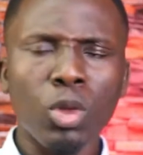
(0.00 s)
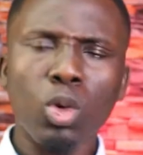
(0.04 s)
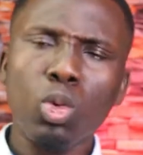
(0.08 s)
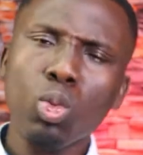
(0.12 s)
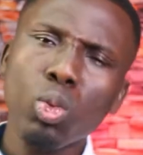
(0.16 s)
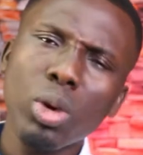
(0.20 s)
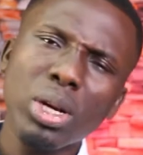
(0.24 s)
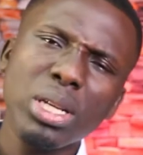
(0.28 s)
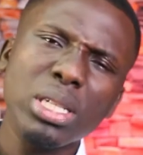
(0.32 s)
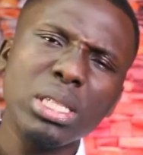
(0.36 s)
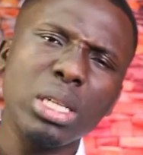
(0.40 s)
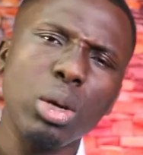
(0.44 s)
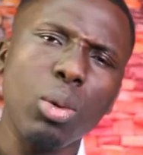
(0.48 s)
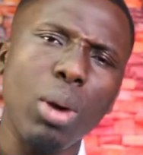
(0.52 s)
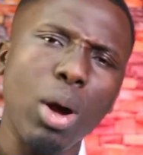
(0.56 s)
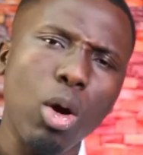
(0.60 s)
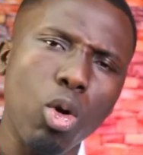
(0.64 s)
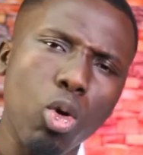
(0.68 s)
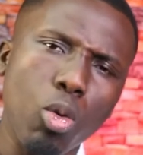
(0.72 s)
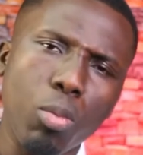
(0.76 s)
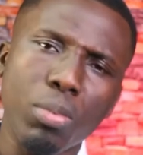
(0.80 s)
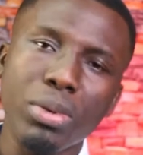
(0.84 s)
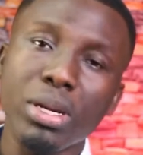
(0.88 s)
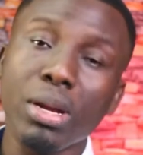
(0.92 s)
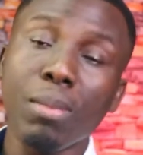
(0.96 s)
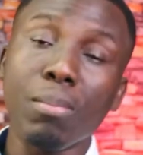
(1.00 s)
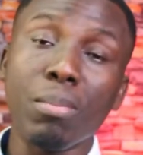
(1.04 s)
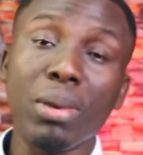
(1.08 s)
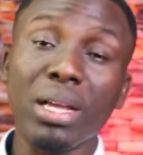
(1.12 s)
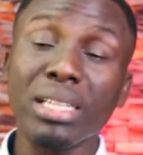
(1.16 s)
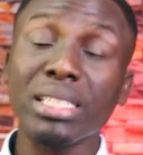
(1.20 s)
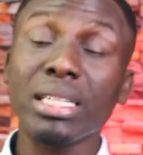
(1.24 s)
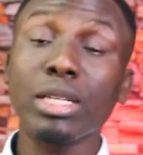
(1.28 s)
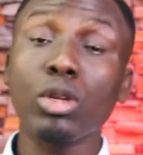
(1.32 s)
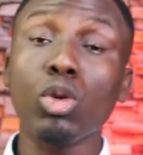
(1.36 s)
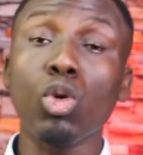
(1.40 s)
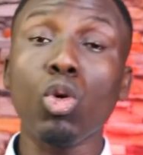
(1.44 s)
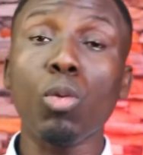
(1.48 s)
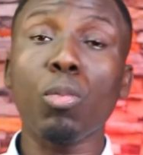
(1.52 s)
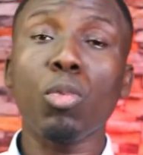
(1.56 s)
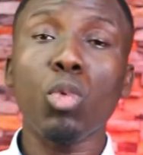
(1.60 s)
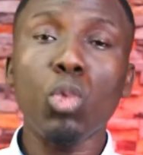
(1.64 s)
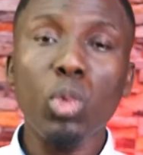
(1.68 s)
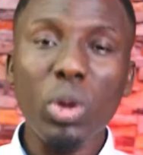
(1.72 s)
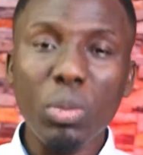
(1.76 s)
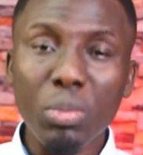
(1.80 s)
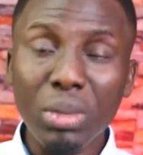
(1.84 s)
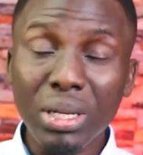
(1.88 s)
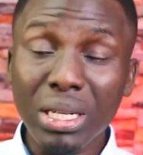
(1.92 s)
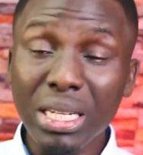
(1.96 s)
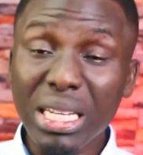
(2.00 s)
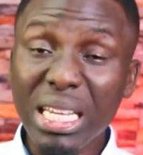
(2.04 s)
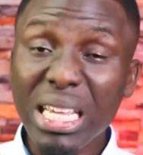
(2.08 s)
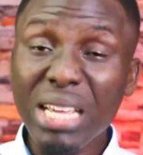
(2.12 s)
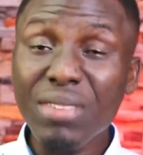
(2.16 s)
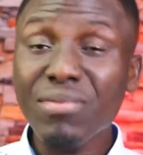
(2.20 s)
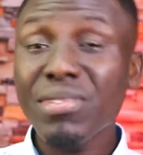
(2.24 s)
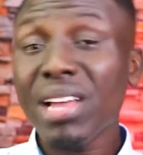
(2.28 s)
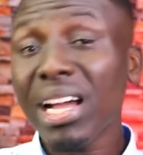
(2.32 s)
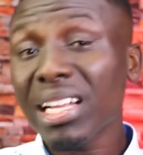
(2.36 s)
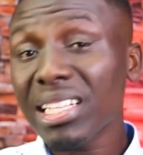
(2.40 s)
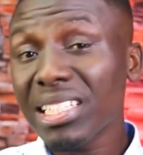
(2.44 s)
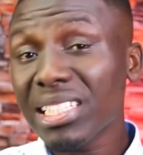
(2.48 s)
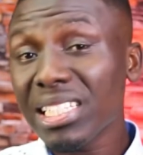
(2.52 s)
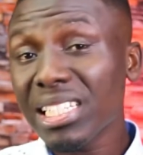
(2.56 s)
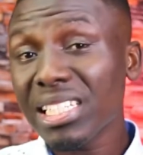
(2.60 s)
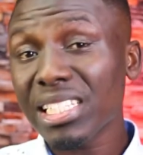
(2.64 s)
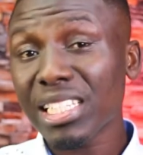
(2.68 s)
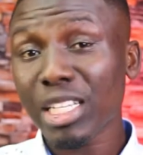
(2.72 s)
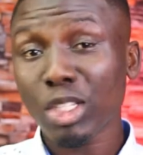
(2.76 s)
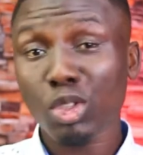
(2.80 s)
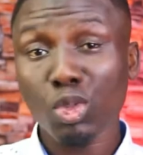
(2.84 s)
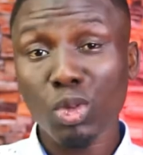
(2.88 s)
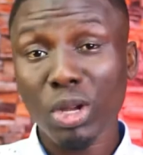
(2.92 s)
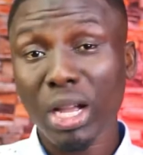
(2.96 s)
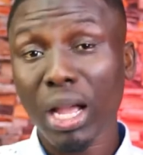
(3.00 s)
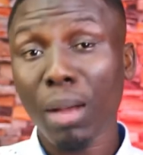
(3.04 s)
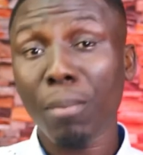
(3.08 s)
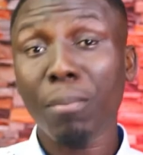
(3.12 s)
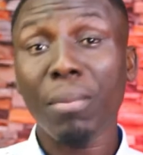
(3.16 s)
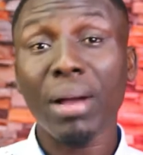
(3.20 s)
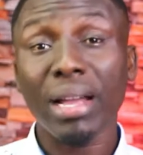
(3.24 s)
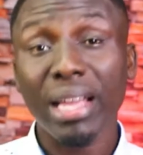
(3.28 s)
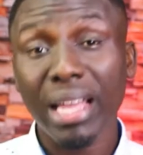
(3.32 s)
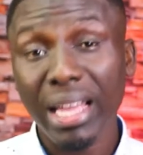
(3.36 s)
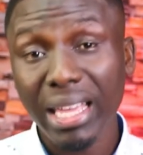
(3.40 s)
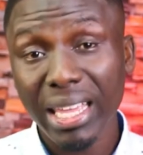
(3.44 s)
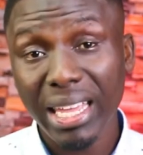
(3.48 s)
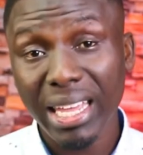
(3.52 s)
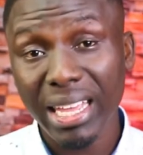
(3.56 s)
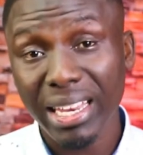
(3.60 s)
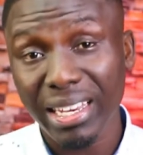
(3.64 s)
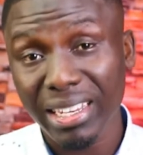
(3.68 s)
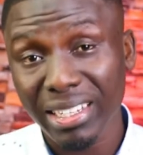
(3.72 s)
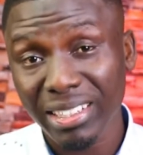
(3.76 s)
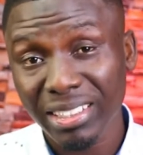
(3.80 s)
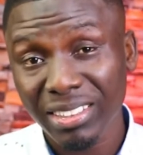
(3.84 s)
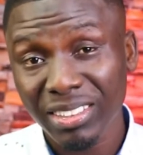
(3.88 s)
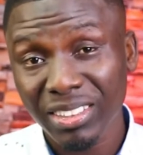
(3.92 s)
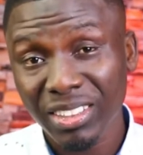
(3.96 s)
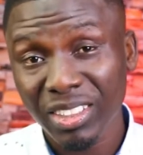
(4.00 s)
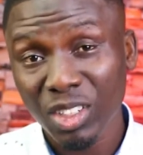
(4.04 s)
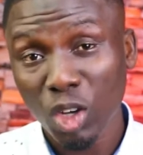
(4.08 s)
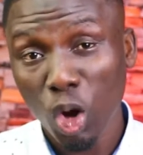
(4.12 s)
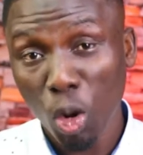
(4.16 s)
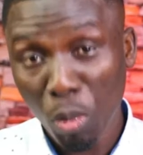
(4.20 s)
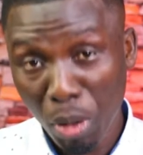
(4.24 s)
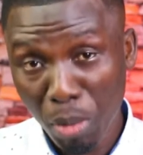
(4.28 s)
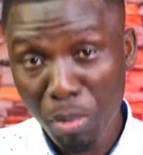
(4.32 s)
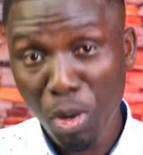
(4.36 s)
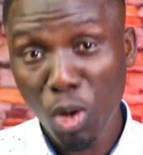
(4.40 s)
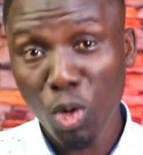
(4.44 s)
What is our hope? The blessed hope. We believe that Jesus will come back again. And